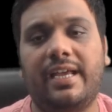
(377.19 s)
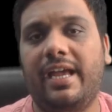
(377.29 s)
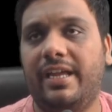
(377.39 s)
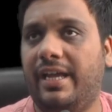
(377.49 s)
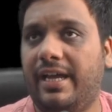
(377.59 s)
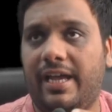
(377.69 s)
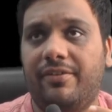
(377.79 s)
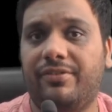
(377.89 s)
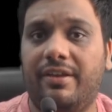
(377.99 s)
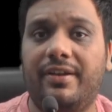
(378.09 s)
I
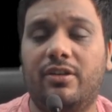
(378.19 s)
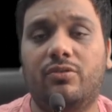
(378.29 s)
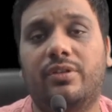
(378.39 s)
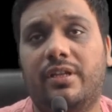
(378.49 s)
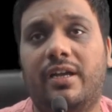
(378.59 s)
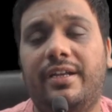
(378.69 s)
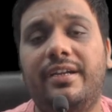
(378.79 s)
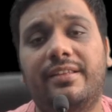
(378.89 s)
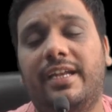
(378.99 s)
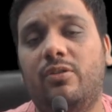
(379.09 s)
have given you a
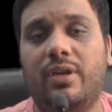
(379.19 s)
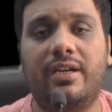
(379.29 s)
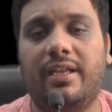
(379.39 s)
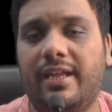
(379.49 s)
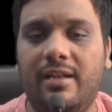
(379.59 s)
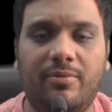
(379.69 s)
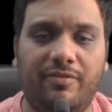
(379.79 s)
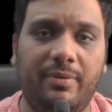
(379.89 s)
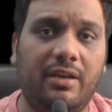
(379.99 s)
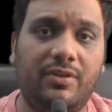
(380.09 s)
hint that you can take help of my